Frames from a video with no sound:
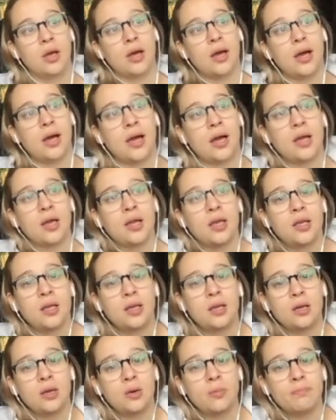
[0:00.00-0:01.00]

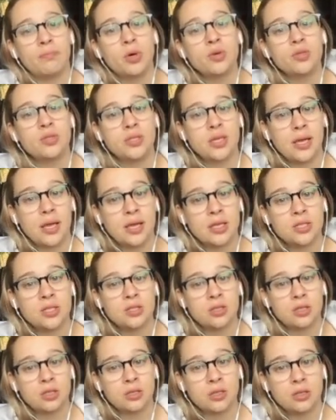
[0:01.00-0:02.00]
I post the
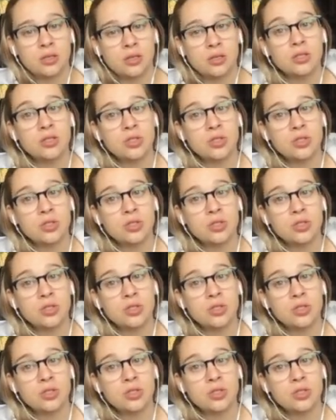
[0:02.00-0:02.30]
answer